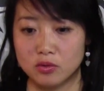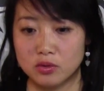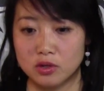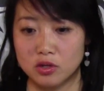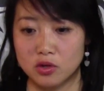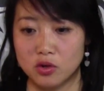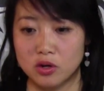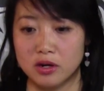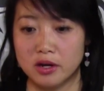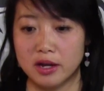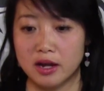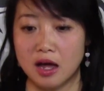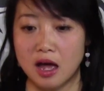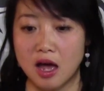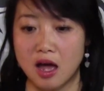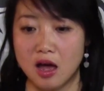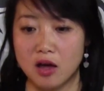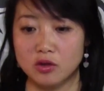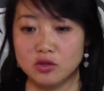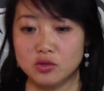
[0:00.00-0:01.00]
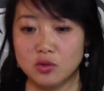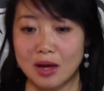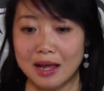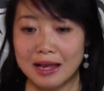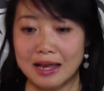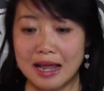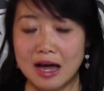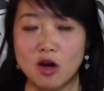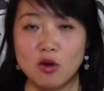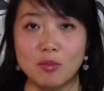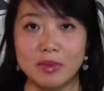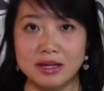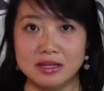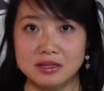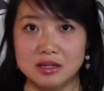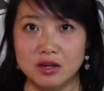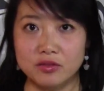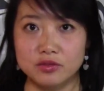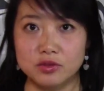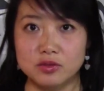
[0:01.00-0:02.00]
learning how to allow
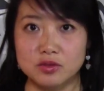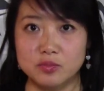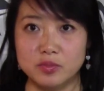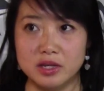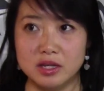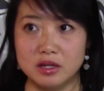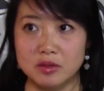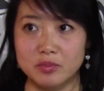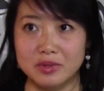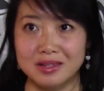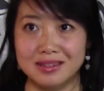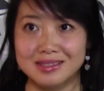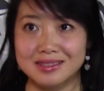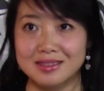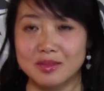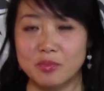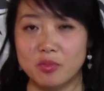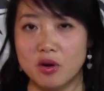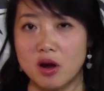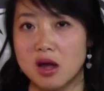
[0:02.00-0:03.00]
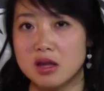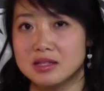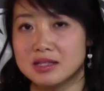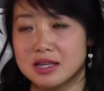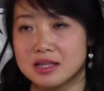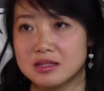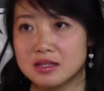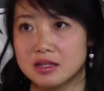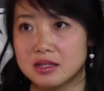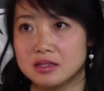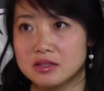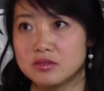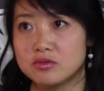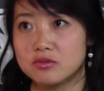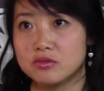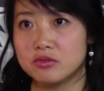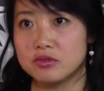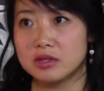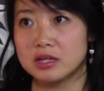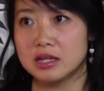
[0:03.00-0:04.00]
myself to speak, because the process
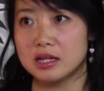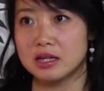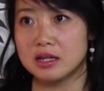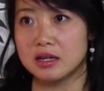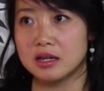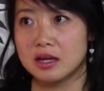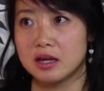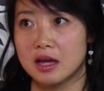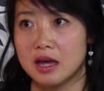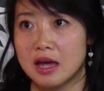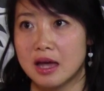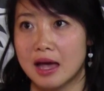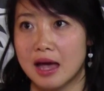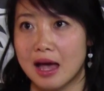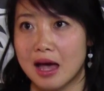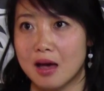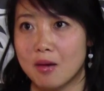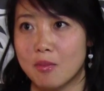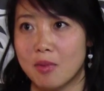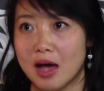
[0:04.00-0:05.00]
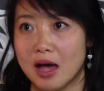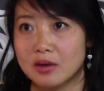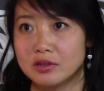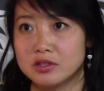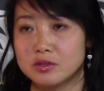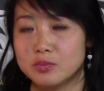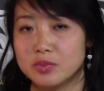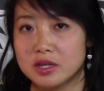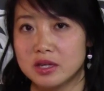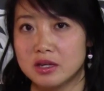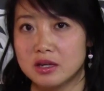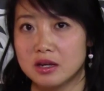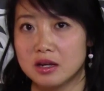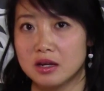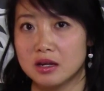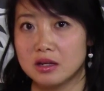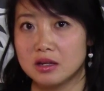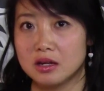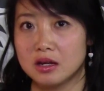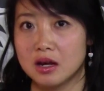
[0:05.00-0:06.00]
isn't really about
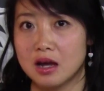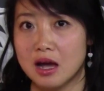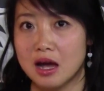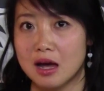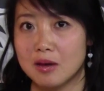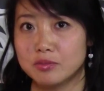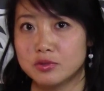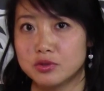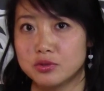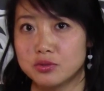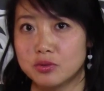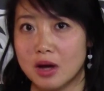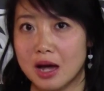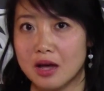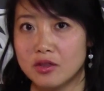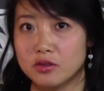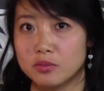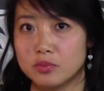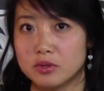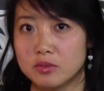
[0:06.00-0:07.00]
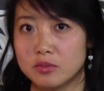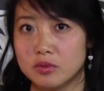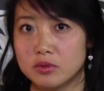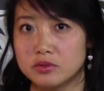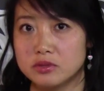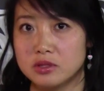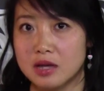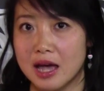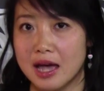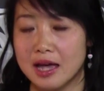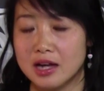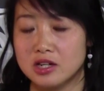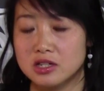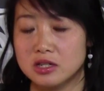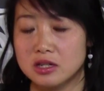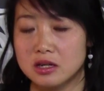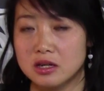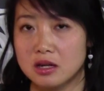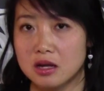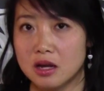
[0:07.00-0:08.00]
speaking up to other people. It's
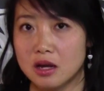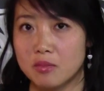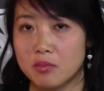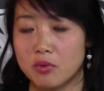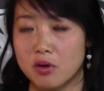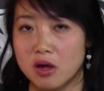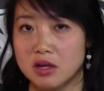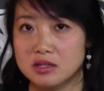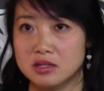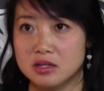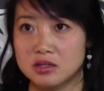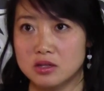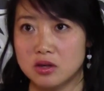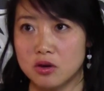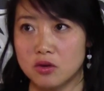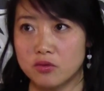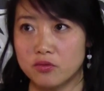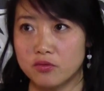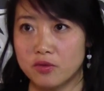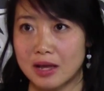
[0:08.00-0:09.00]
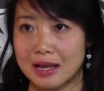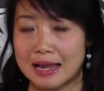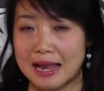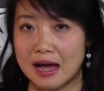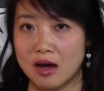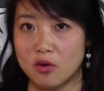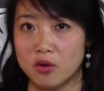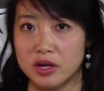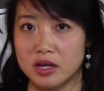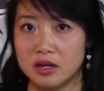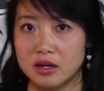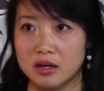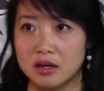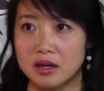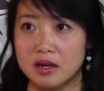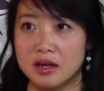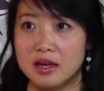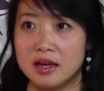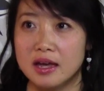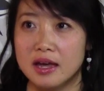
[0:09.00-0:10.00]
actually a process of allowing,
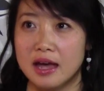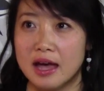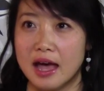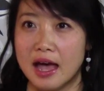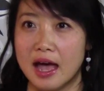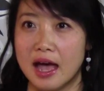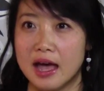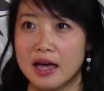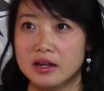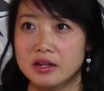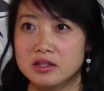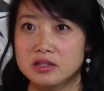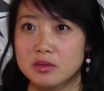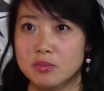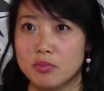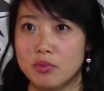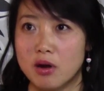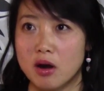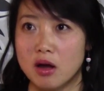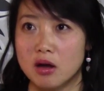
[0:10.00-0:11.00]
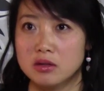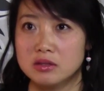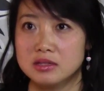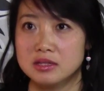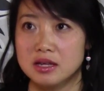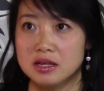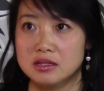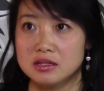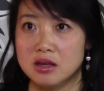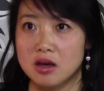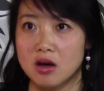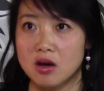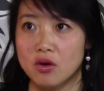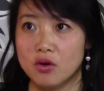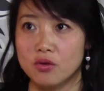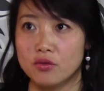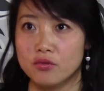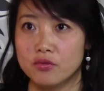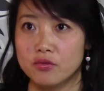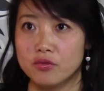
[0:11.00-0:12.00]
and it's a process
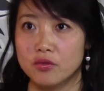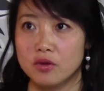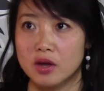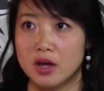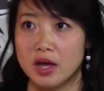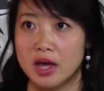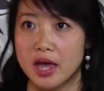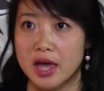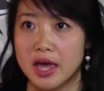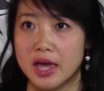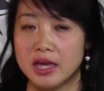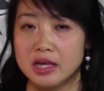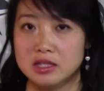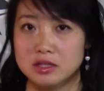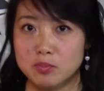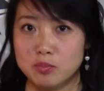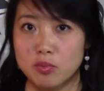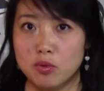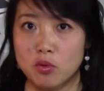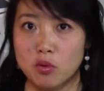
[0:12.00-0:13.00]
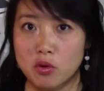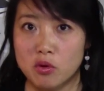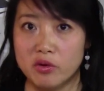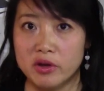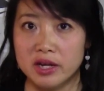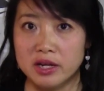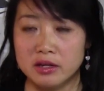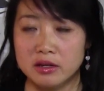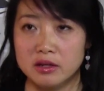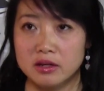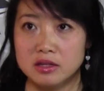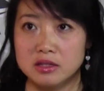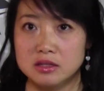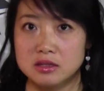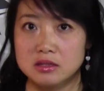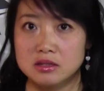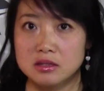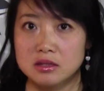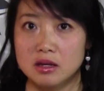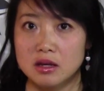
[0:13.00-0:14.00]
of exploring.
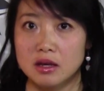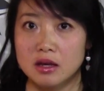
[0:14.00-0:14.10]
It's,